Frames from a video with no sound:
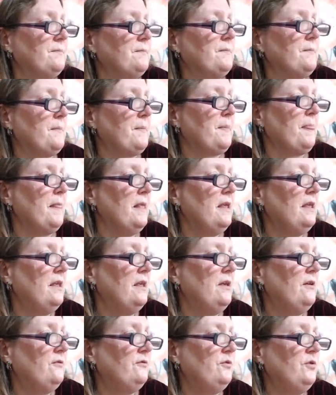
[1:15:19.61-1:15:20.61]

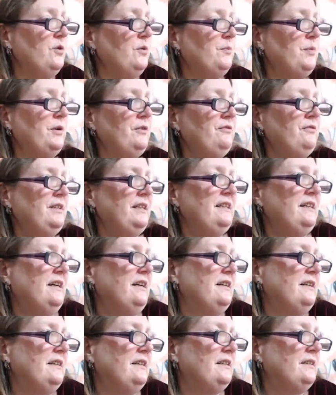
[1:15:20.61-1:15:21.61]
for
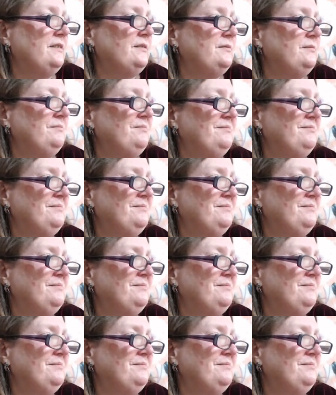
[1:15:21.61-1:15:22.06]
Parina.